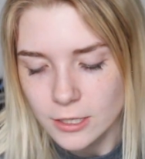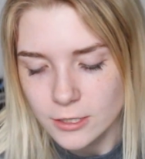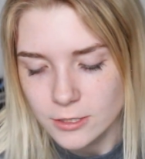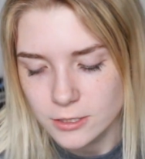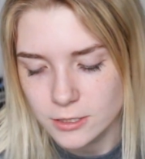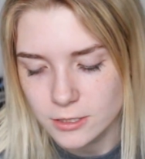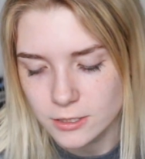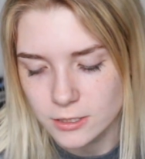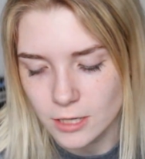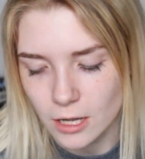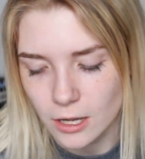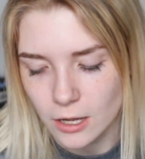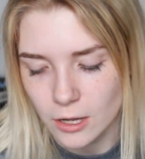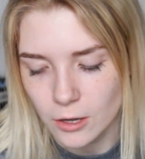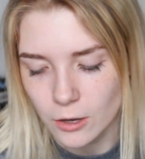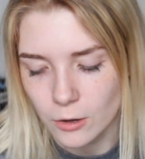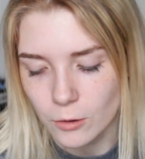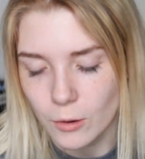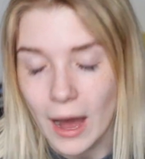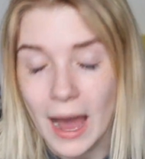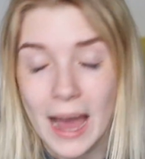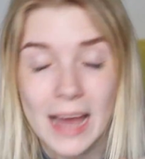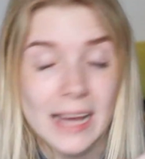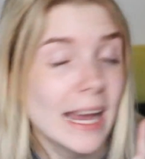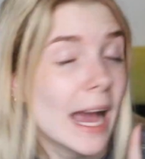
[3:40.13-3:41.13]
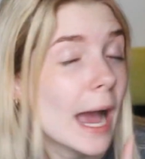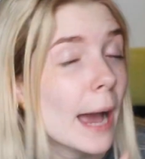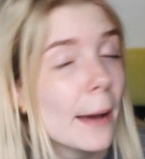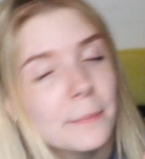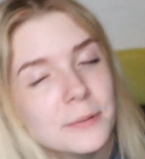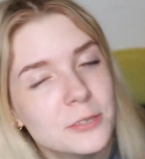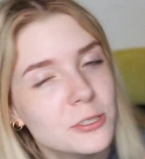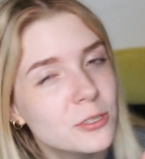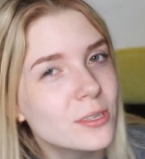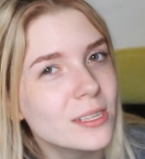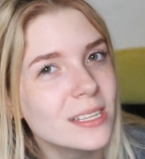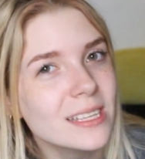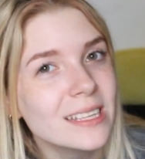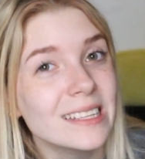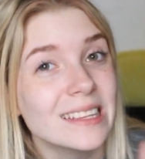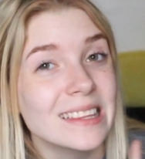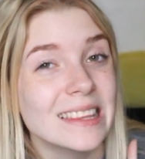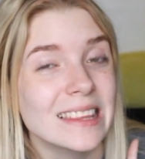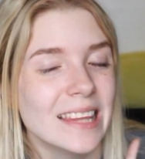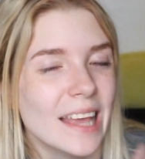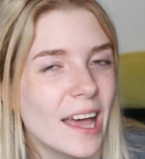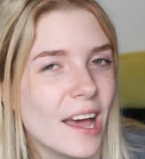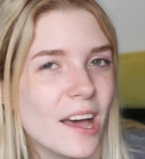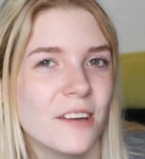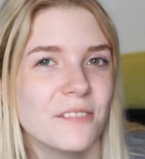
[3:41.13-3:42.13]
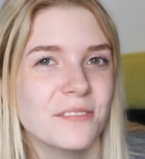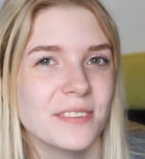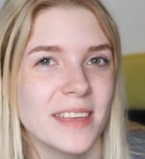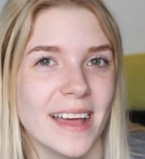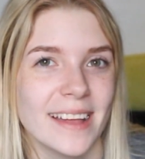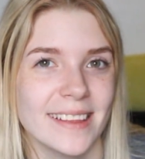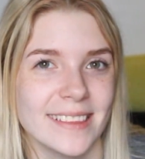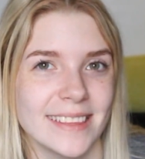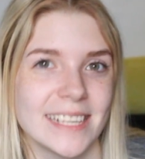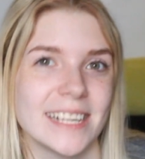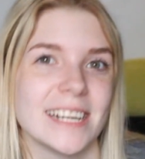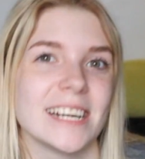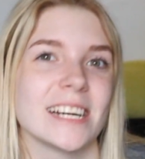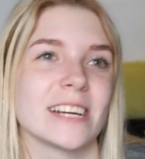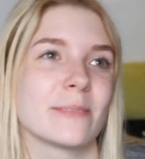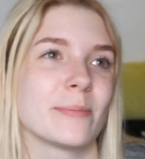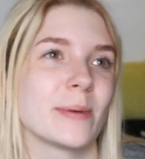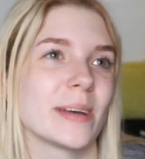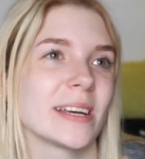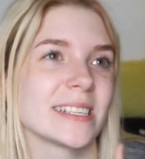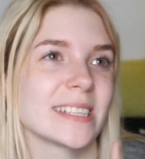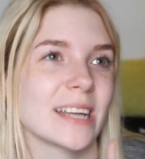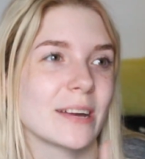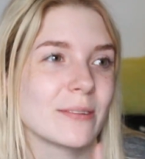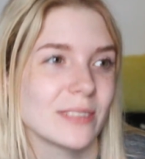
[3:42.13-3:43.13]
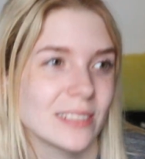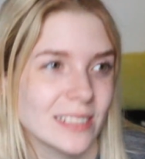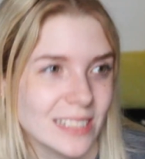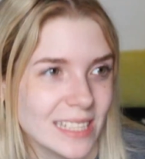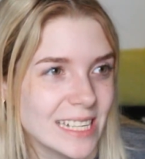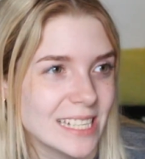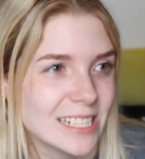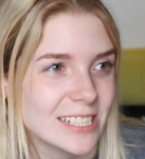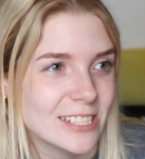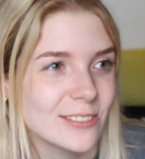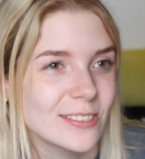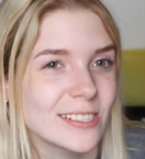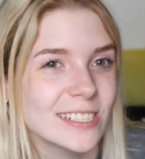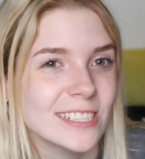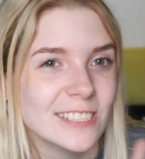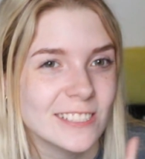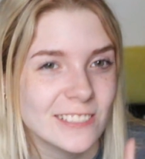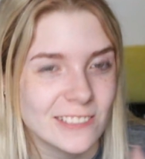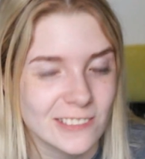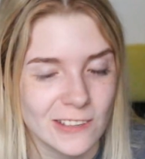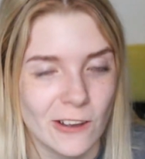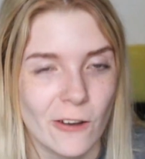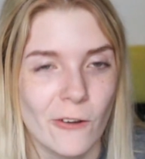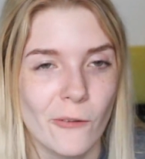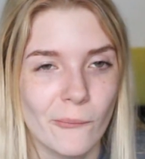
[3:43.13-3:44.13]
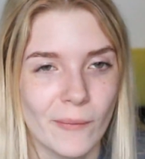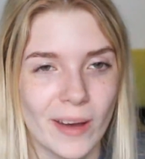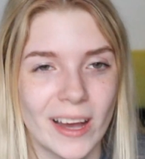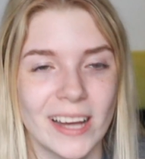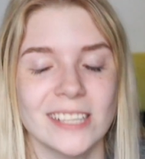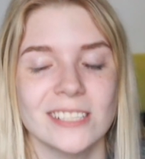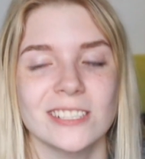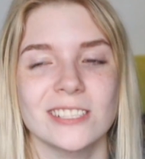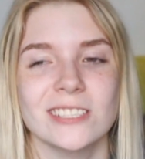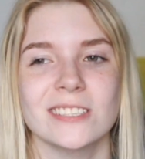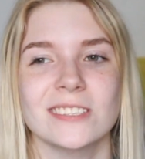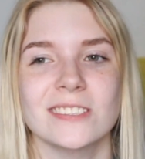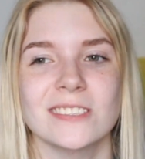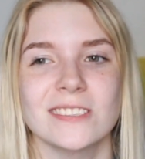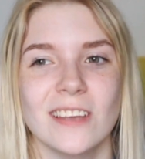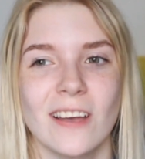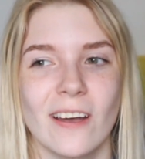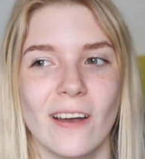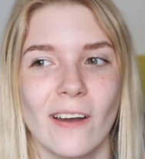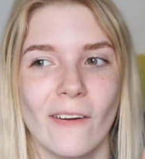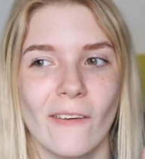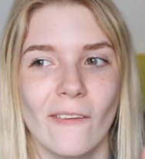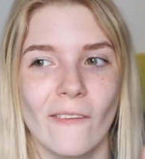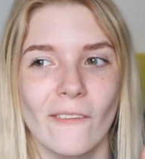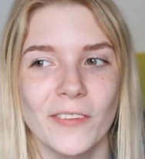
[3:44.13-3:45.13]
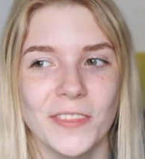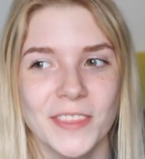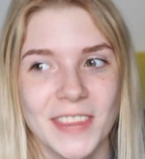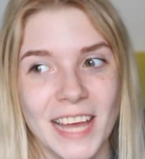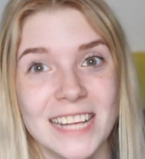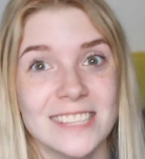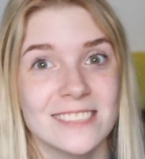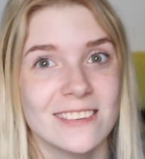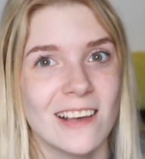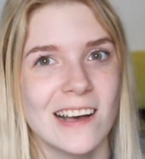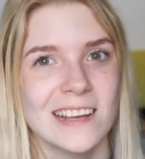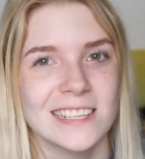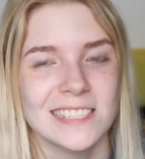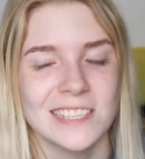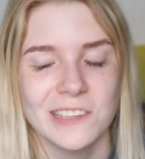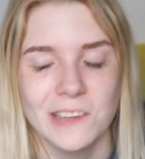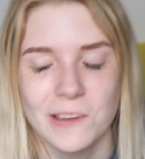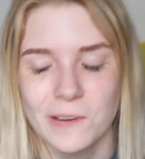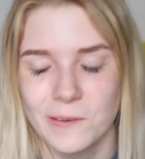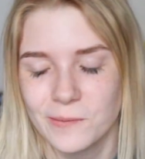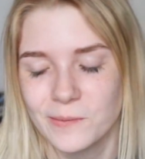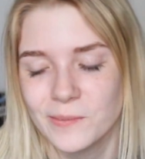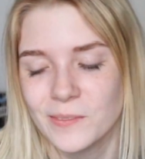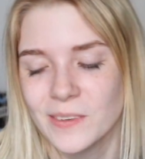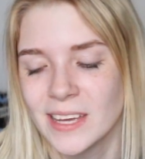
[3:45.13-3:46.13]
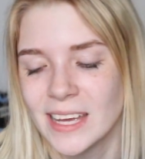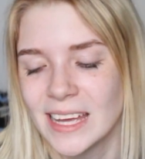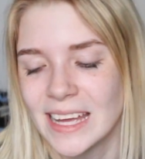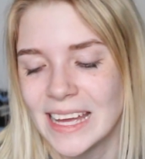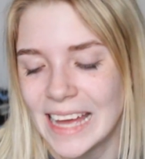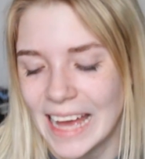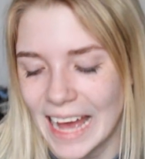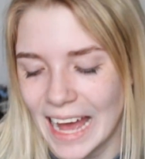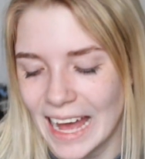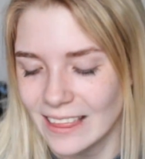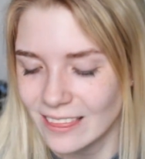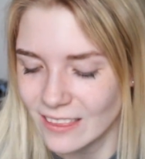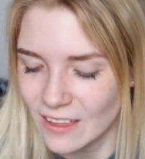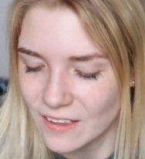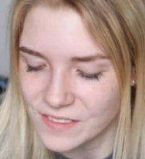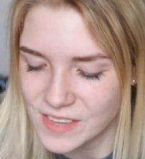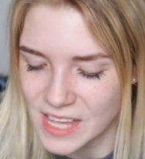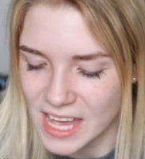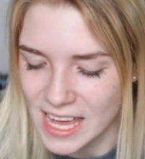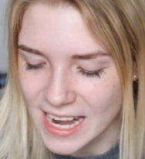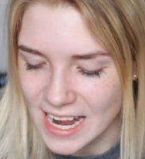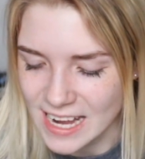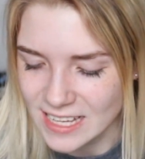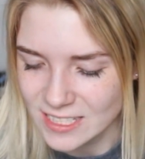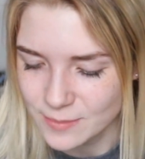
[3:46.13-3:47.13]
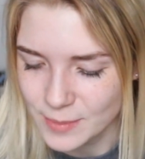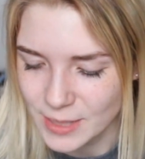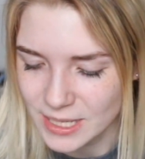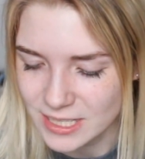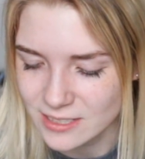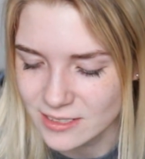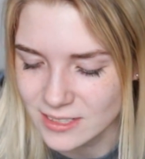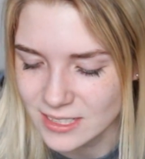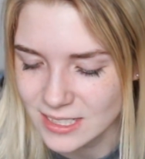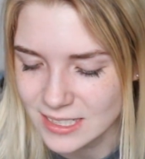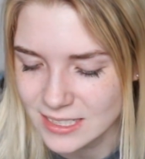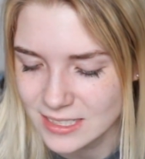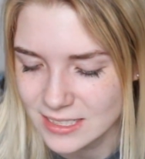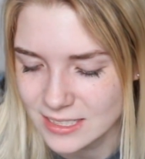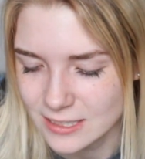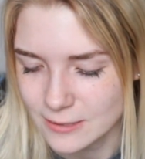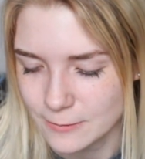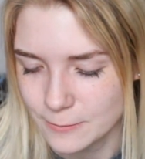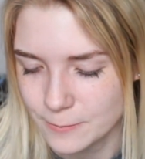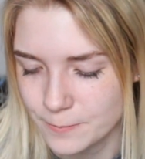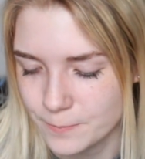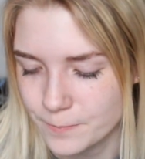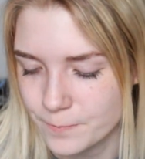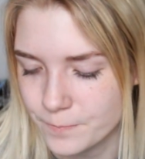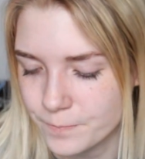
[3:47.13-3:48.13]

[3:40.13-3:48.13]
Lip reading: So I absolutely love that lyric because I relate to it so much. So that's awesome. I love that aspect of this.